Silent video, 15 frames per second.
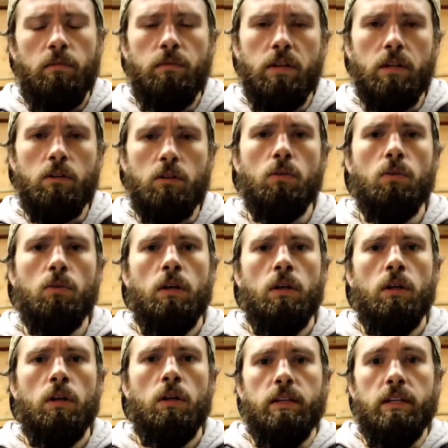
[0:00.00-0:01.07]
vehicle,
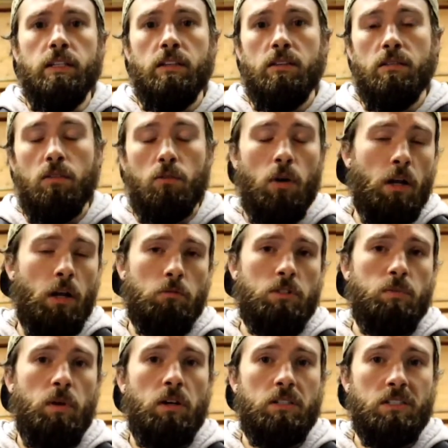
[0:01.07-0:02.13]
the throttle
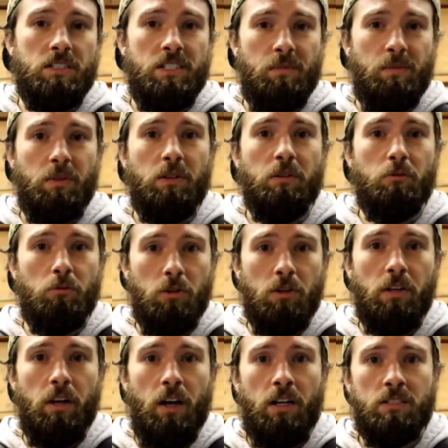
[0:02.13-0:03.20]
response is typically
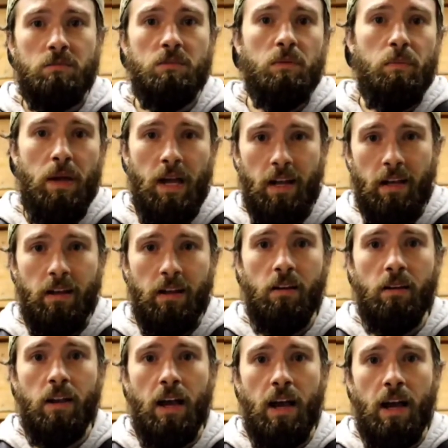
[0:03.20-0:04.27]
really awesome depending
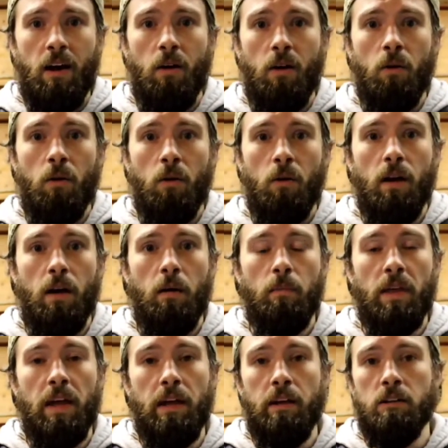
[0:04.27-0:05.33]
on how
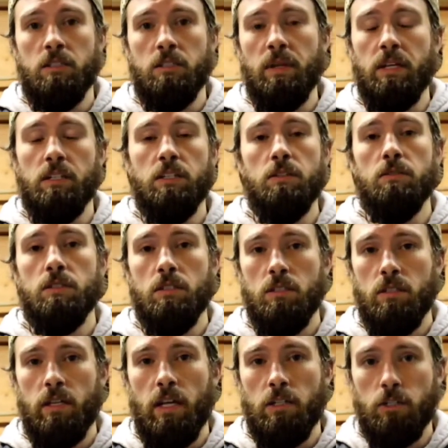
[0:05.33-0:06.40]
that air is being induced
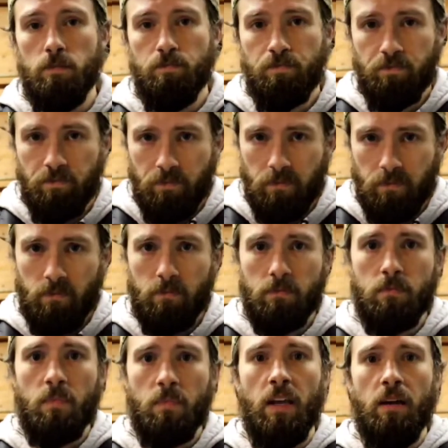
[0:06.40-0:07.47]
into the engine.
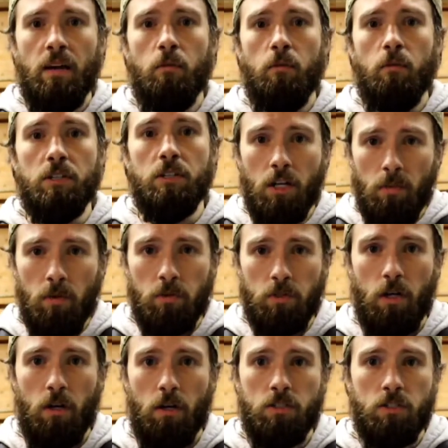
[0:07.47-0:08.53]
With a
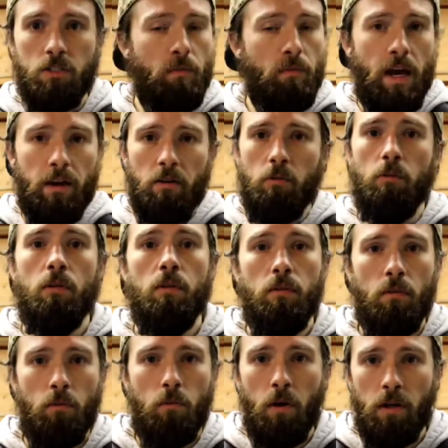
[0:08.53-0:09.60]
turbocharged, no matter
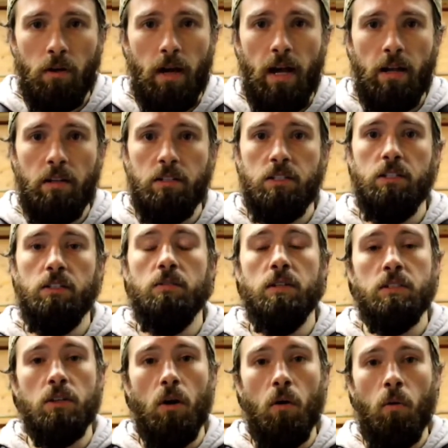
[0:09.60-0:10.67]
what you're adding it to,
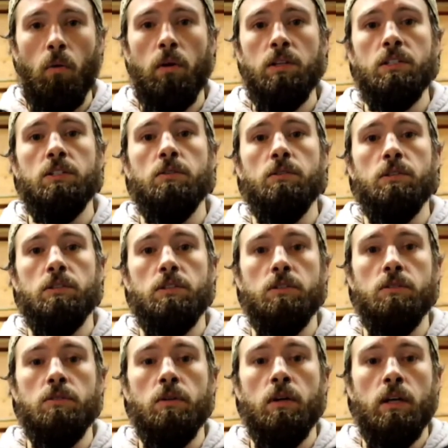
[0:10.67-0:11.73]
it's always going
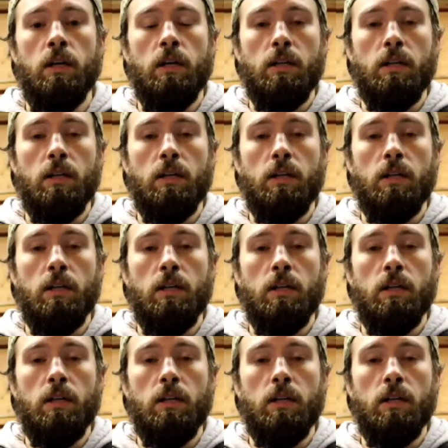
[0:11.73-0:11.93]
to